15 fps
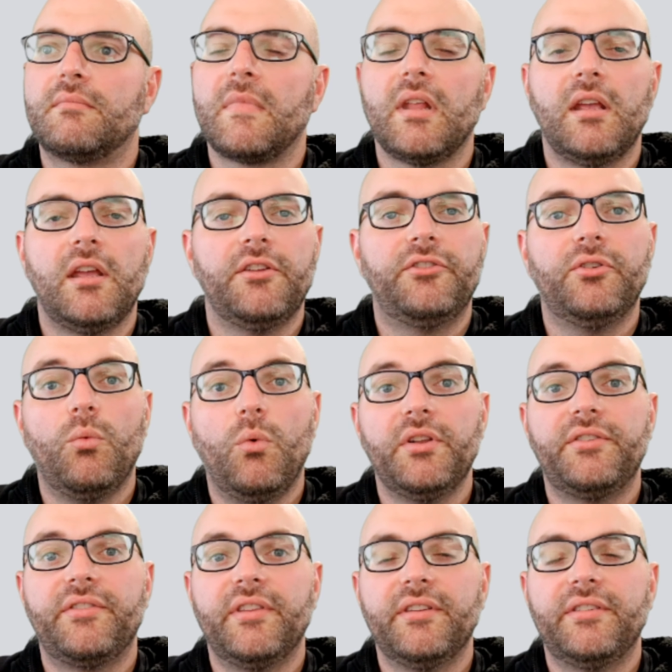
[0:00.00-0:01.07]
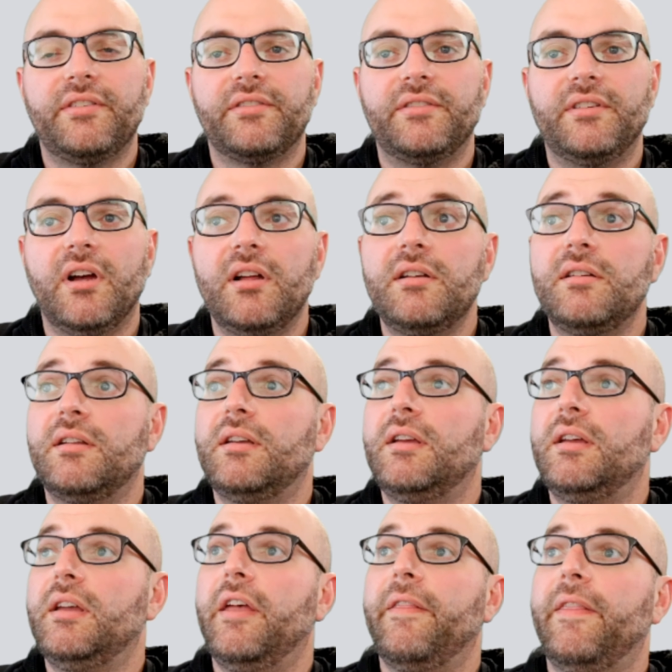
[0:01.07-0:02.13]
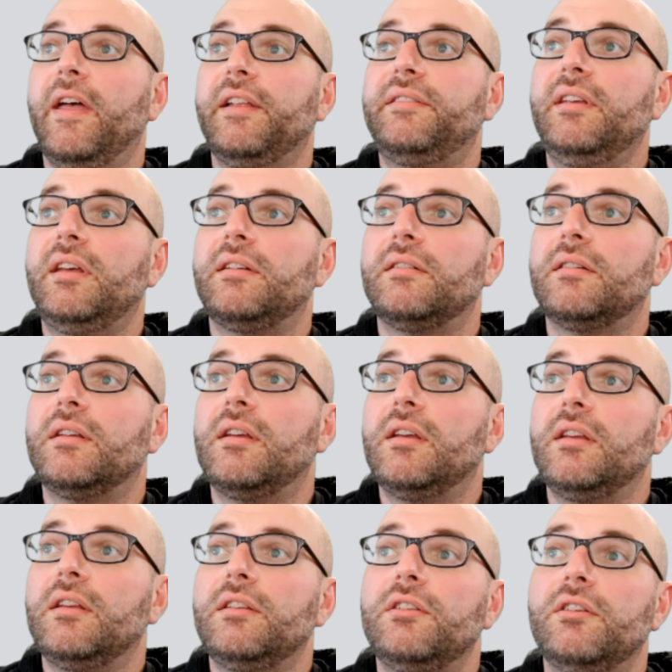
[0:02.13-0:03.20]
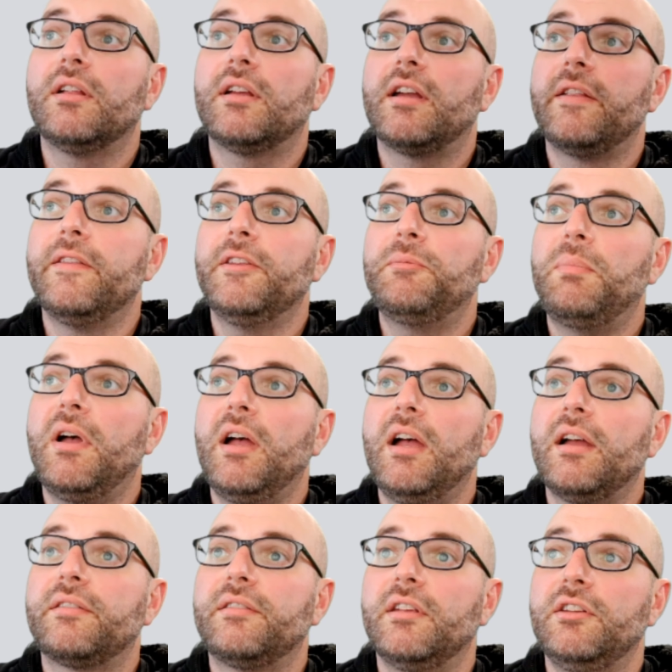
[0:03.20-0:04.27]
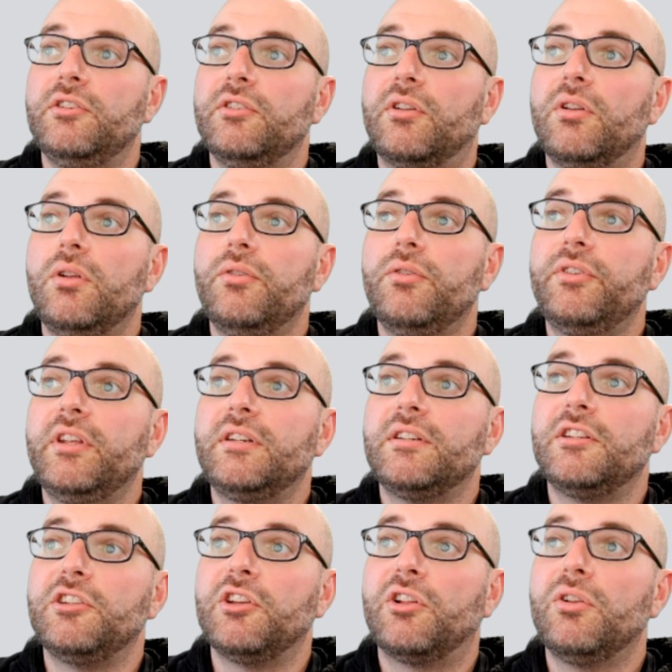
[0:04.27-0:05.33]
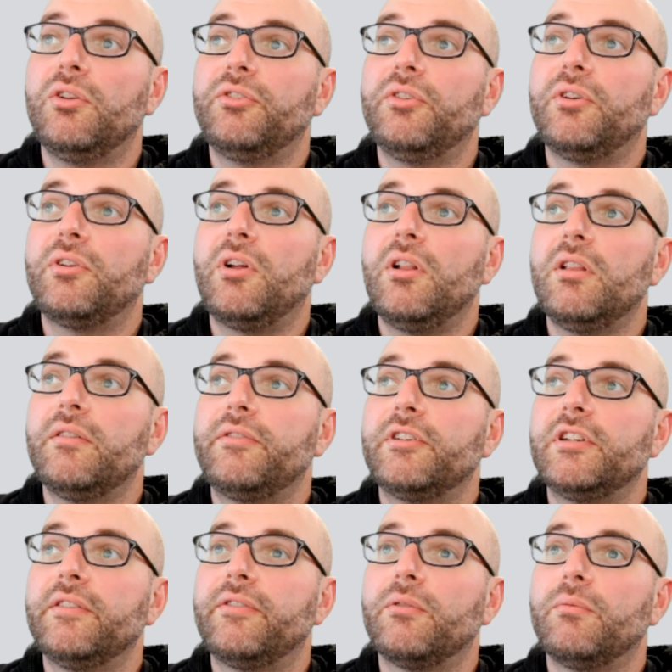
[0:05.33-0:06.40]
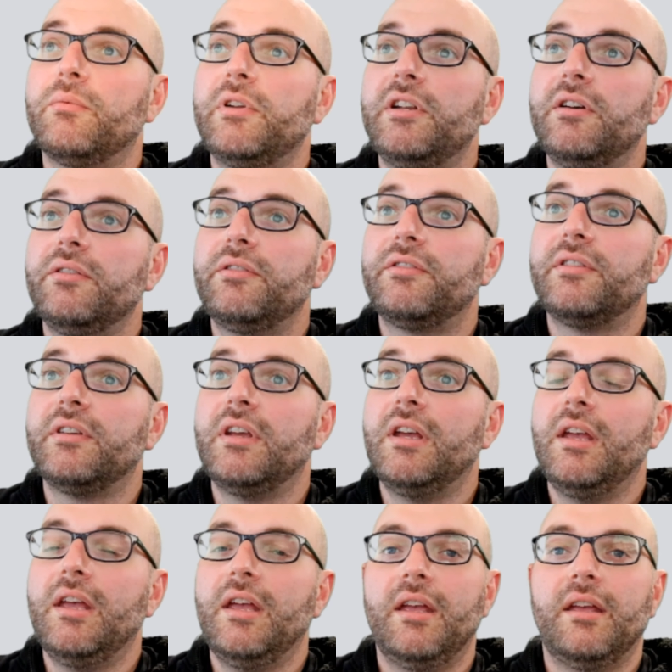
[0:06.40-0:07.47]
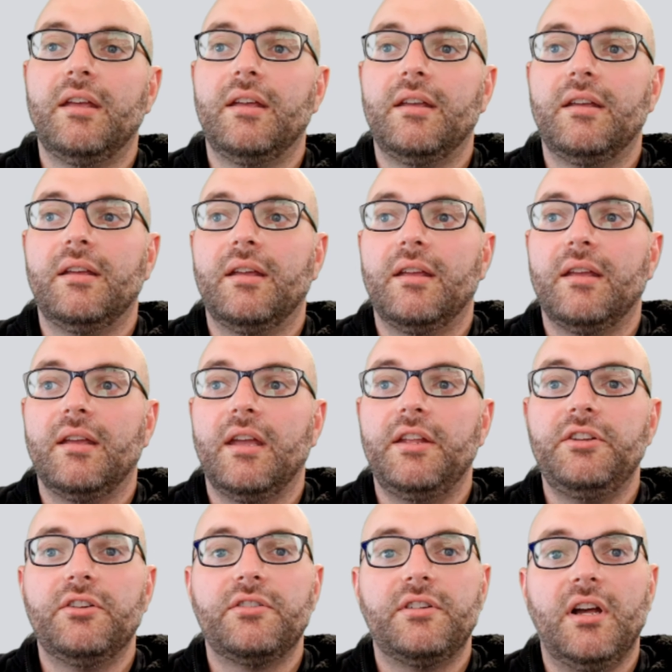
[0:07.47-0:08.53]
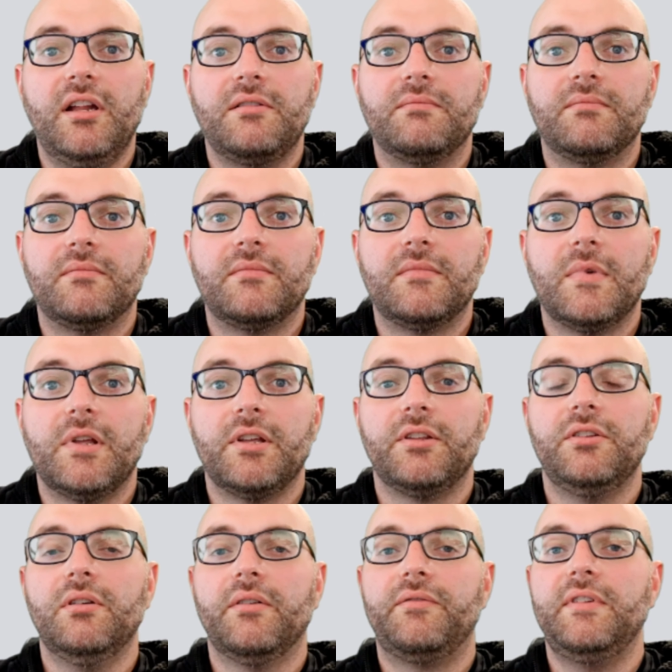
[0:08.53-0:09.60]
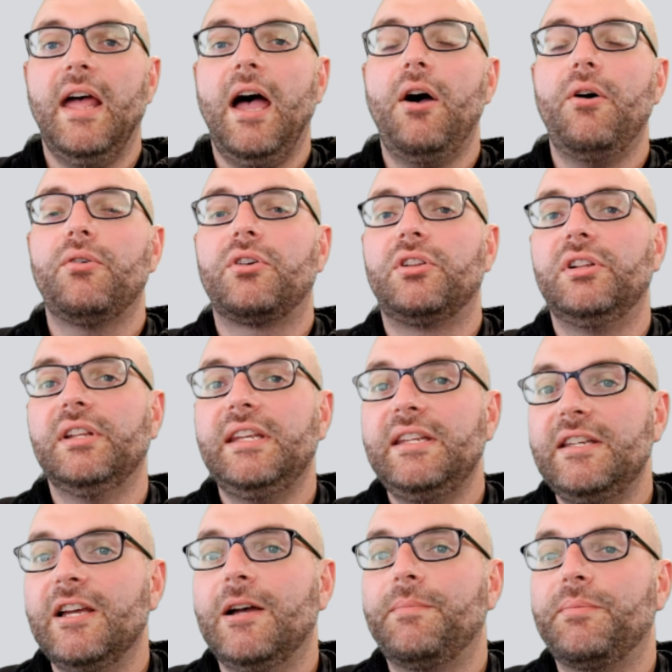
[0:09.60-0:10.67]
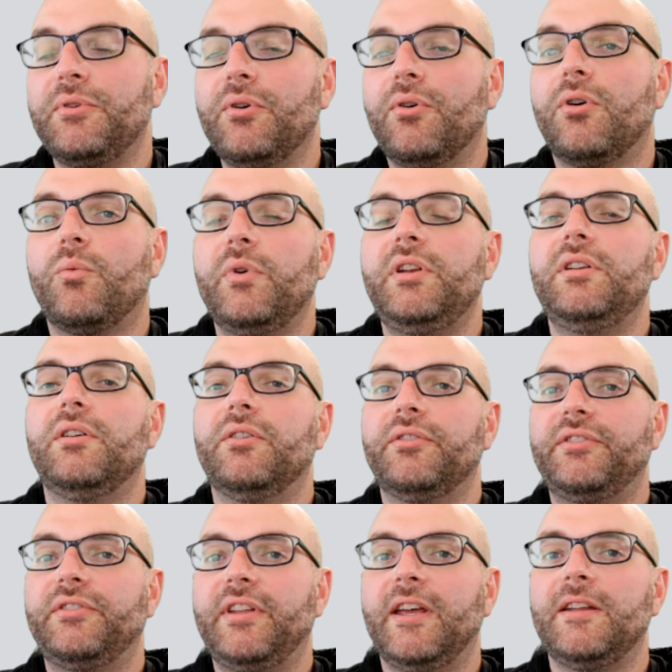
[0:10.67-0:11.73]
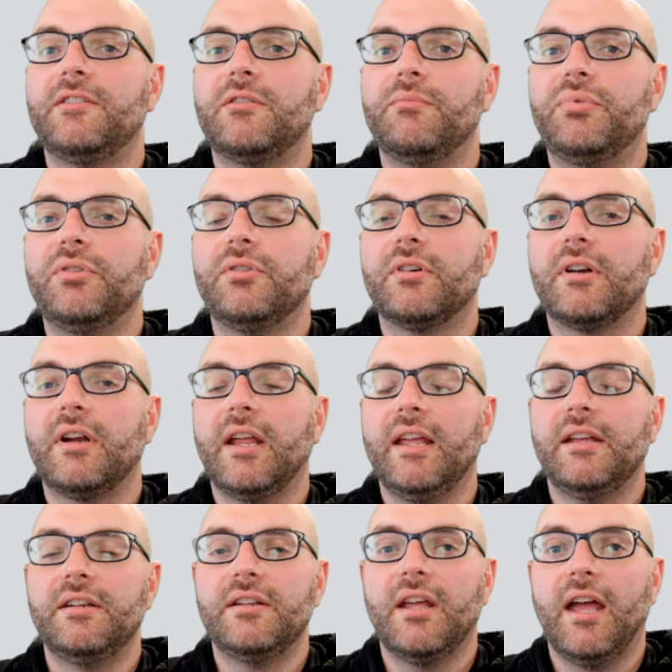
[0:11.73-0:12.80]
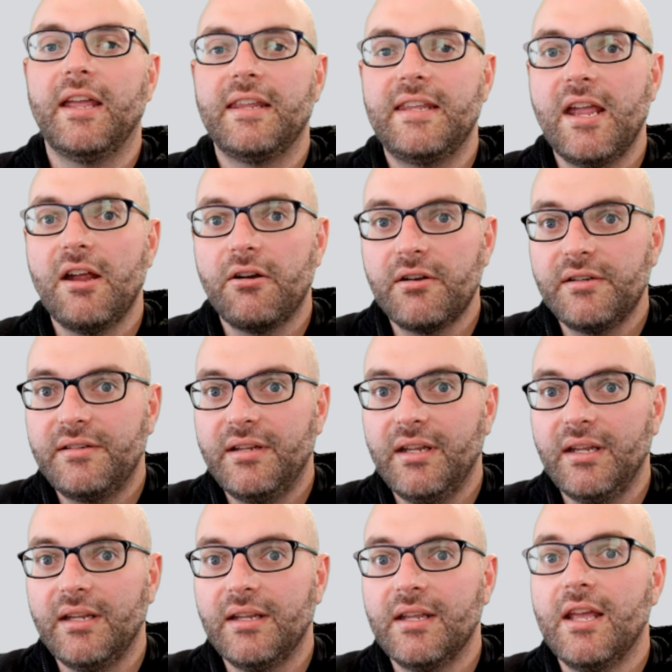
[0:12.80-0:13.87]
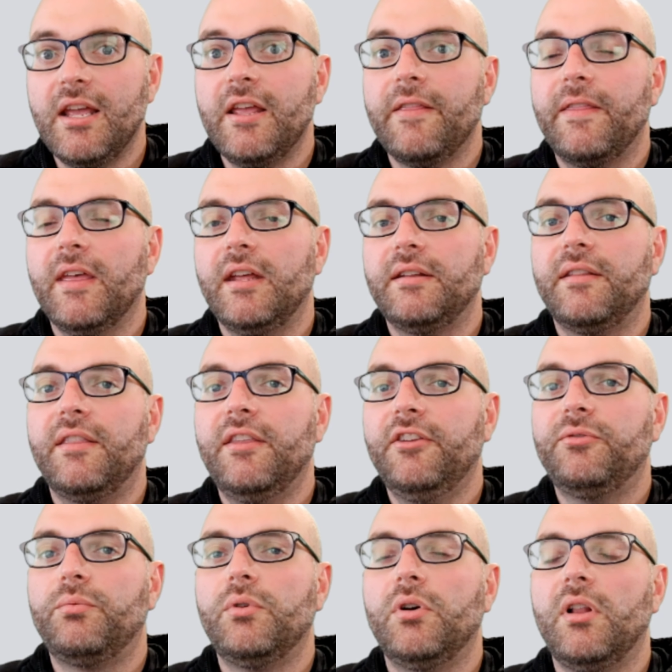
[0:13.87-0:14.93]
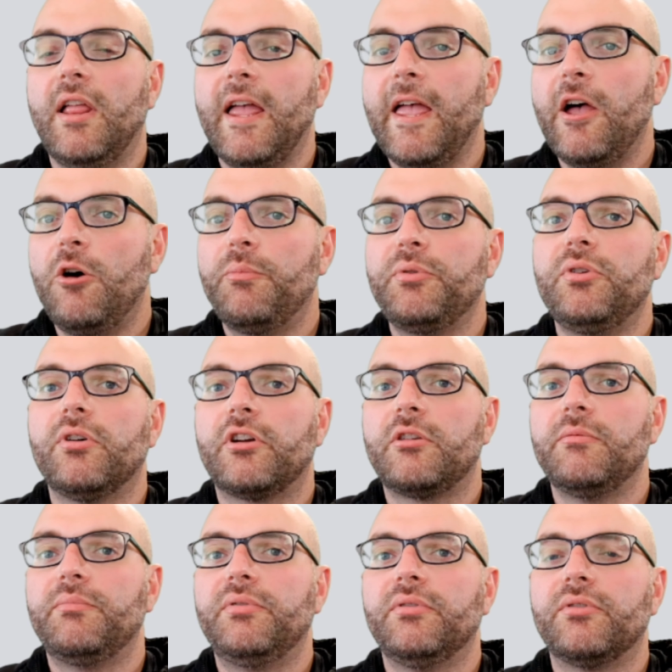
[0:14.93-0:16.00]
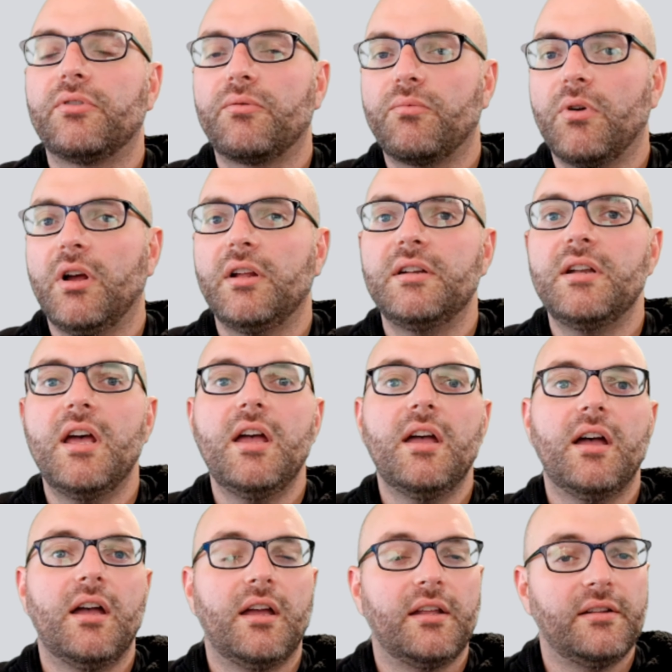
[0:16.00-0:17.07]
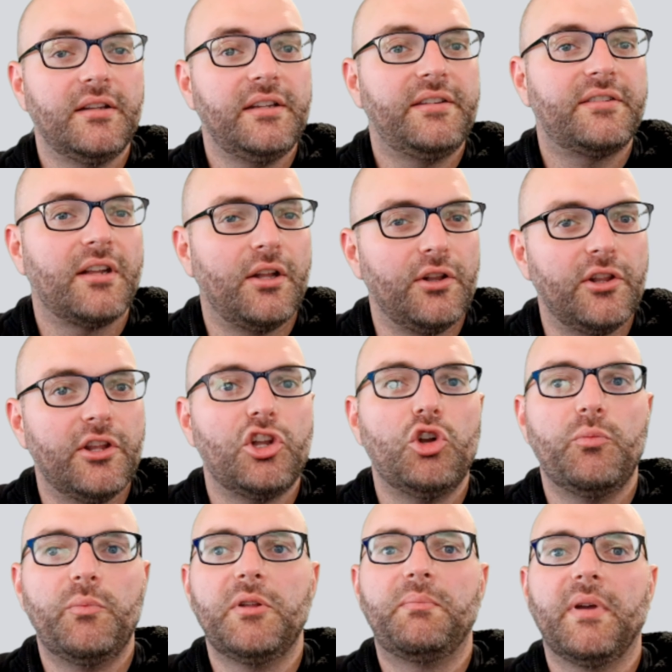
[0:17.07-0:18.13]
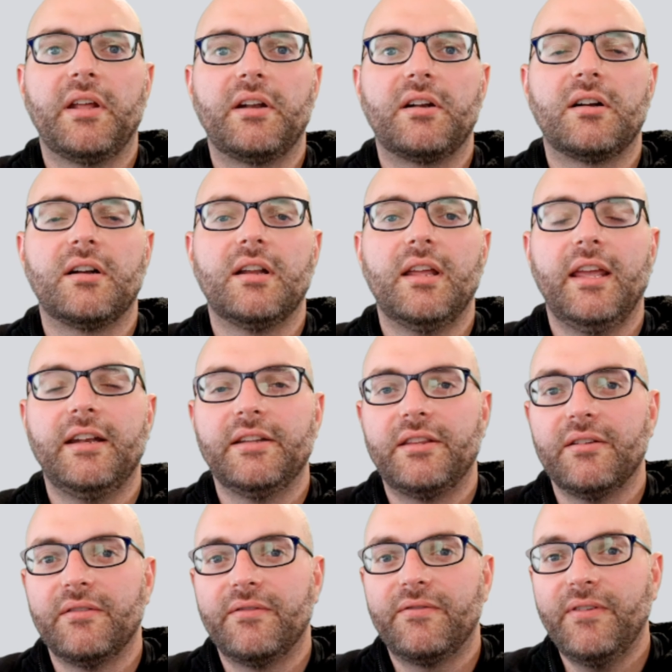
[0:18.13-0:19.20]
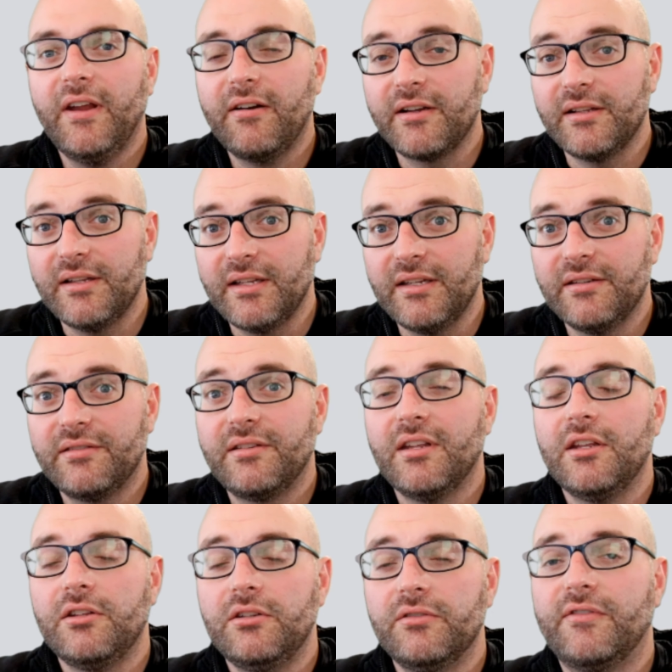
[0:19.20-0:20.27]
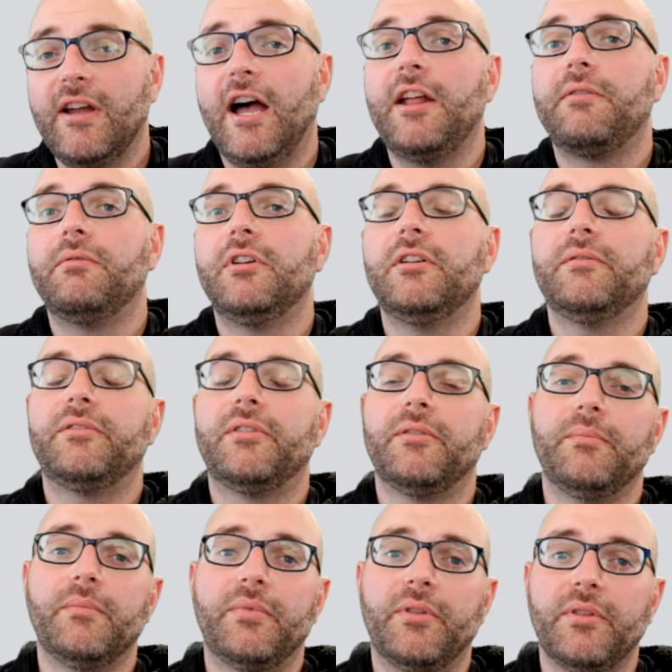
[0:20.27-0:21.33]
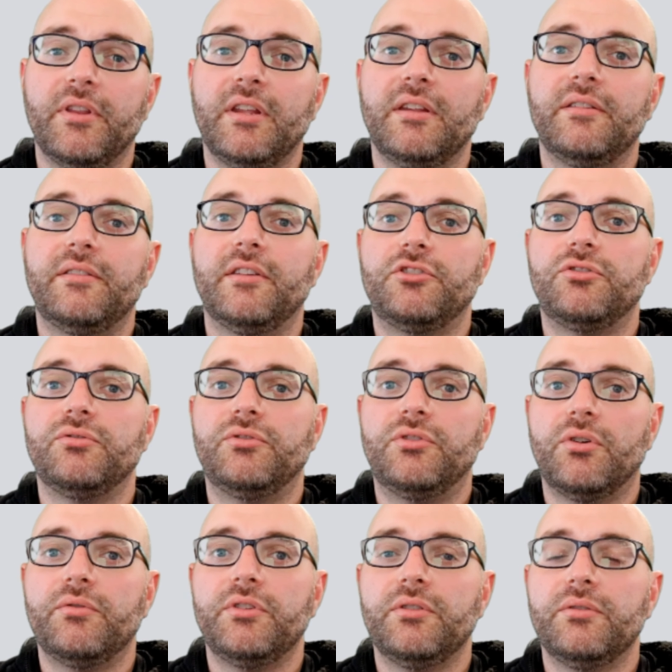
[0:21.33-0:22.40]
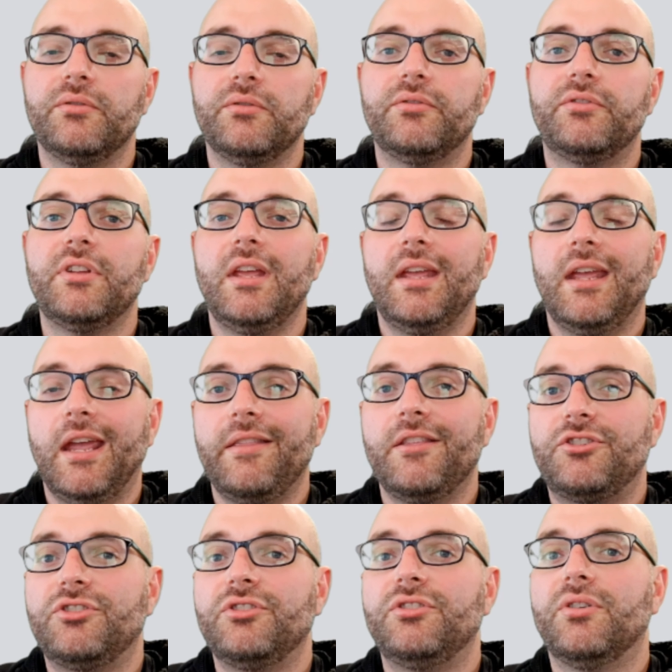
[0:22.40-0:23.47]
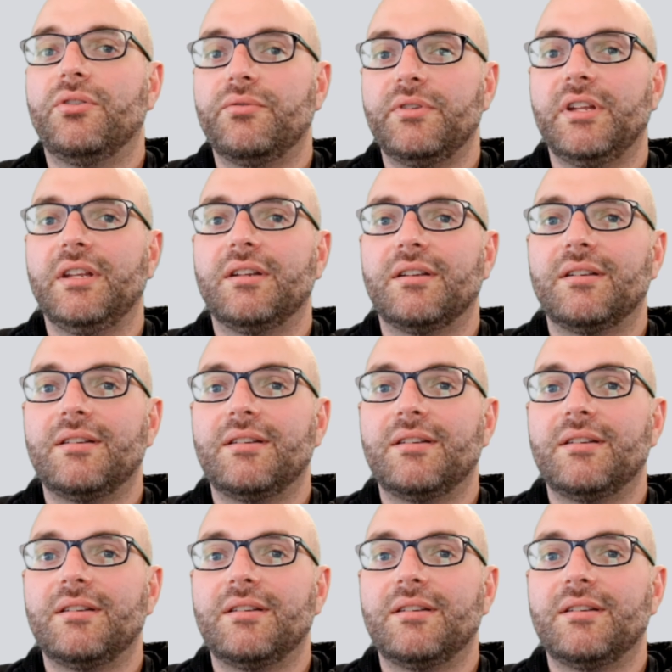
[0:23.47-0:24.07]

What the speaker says: And so once this is done, that's it. You on this box and you close it. You close out all of your different windows and you're done. You have now cleaned up your Windows 10 computer, and I guarantee that this will help your computer run at least a little bit better. And at the very least, you've gotten rid of some things that you don't use and that you don't need.